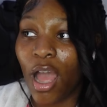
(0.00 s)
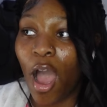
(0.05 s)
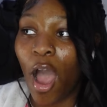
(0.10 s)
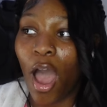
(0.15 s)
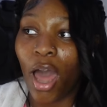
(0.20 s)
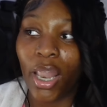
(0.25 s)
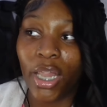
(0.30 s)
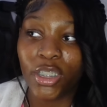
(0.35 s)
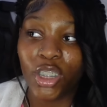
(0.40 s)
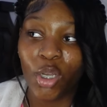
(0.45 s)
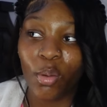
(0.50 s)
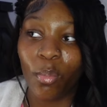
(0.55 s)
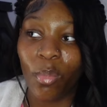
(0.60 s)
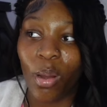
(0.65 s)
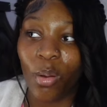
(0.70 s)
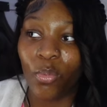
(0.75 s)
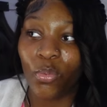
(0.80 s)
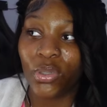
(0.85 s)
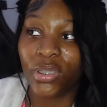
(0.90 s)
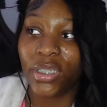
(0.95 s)
all i told my
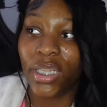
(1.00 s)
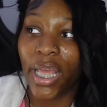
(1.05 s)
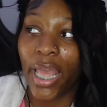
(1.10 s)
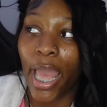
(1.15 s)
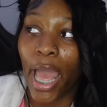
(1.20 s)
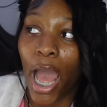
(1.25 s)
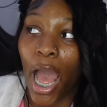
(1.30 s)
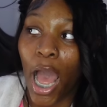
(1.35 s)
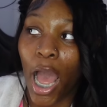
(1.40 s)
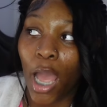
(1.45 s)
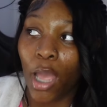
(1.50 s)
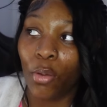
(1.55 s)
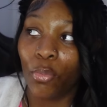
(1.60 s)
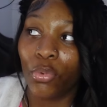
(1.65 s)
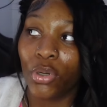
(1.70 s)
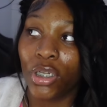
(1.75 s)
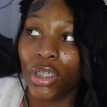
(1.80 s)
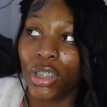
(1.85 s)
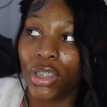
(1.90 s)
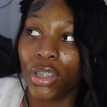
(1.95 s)
mom was that i
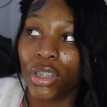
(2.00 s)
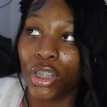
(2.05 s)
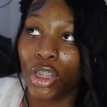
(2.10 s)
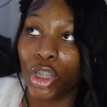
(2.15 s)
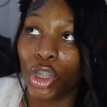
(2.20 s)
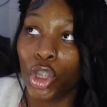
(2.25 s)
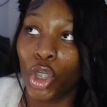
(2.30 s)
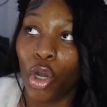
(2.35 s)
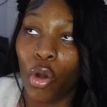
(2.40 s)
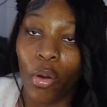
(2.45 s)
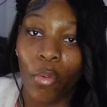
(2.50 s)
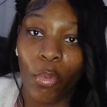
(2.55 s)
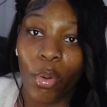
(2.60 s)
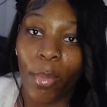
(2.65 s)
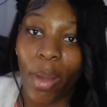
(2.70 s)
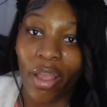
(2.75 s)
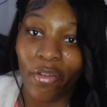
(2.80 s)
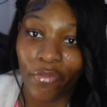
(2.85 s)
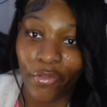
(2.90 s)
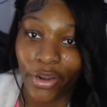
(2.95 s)
was going with
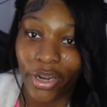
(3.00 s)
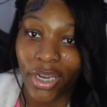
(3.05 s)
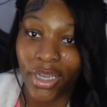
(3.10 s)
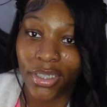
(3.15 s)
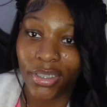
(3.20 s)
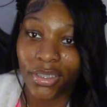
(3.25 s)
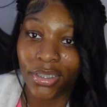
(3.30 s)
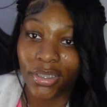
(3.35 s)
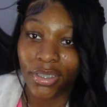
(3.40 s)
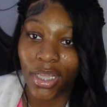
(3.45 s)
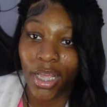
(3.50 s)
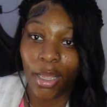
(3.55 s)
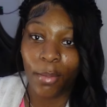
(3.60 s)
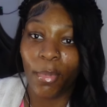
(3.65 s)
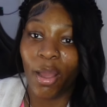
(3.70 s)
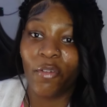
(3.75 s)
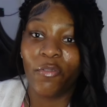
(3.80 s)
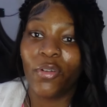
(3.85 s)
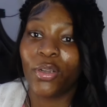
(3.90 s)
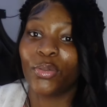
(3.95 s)
my friends. And
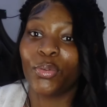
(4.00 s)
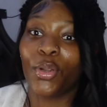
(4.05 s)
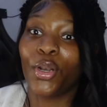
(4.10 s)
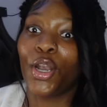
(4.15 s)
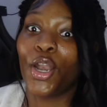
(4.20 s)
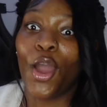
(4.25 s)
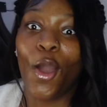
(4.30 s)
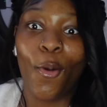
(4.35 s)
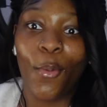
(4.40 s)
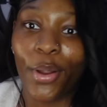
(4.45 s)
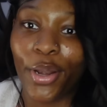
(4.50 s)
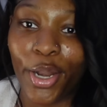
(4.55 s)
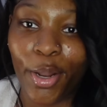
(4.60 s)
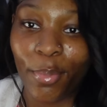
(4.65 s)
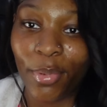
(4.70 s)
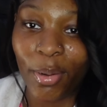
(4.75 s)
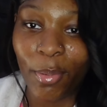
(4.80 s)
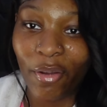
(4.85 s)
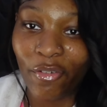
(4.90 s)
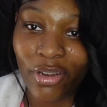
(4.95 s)
my friends would know where
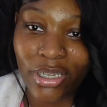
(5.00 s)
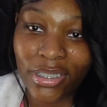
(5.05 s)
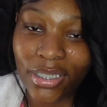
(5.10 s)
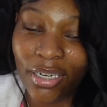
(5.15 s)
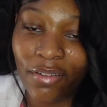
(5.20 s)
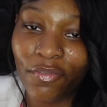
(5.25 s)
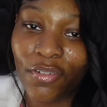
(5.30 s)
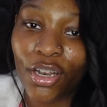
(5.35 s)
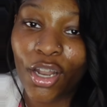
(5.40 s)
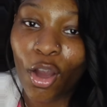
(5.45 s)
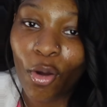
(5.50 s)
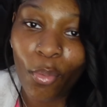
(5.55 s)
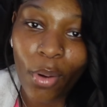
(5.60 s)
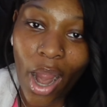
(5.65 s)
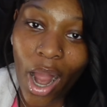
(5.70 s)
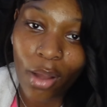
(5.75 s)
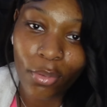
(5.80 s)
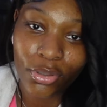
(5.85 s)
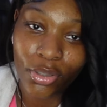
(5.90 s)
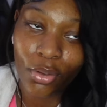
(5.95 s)
they'd be. My friends didn't even know
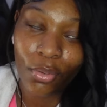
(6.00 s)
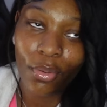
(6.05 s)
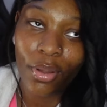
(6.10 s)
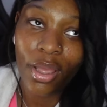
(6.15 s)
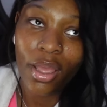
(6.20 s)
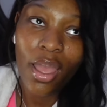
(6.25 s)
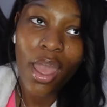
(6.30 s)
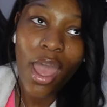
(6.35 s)
where I was going.